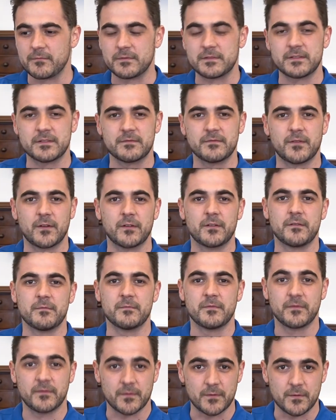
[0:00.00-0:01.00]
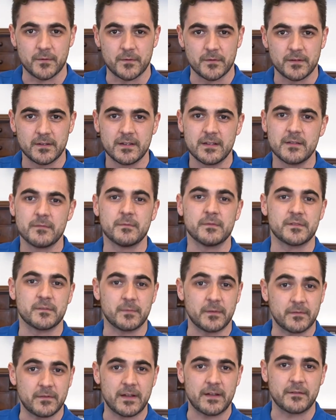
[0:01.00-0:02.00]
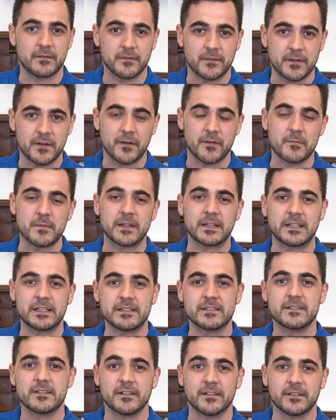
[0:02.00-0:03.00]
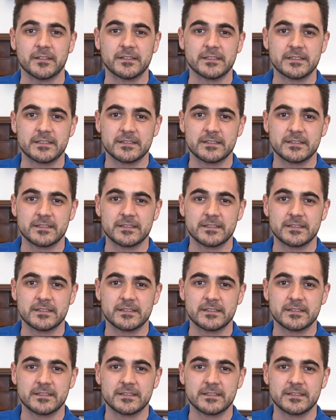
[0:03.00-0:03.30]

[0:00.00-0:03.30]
which is volume four, which will be found on the IMechE site.